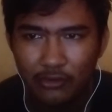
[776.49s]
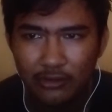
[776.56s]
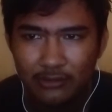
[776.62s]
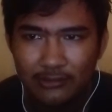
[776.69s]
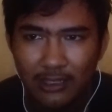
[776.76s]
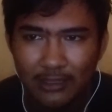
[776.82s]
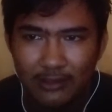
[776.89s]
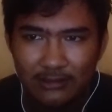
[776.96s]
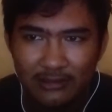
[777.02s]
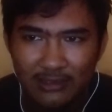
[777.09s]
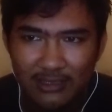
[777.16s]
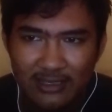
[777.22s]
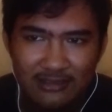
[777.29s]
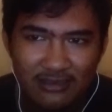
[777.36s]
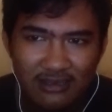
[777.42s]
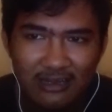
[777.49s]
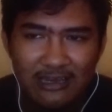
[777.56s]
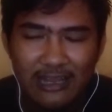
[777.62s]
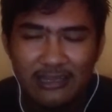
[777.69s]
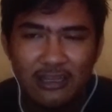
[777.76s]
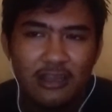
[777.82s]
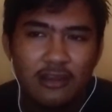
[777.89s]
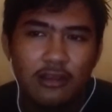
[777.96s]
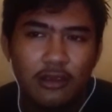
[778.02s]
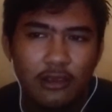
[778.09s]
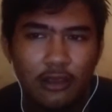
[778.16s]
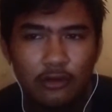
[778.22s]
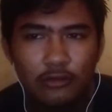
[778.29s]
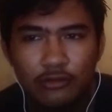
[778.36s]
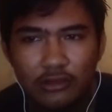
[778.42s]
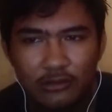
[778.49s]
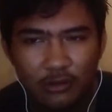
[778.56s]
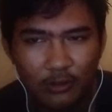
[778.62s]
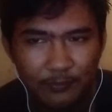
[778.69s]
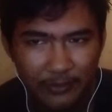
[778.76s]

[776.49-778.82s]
that is related to the topic.